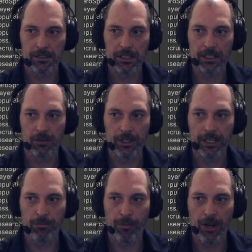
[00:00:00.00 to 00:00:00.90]
we
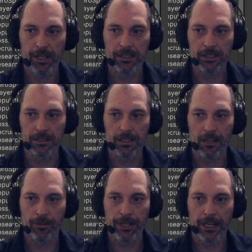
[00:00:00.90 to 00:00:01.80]
get bugs and
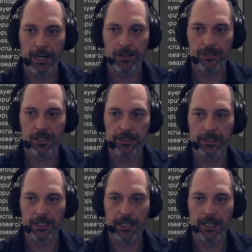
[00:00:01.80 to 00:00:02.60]
stuff. We get errors all the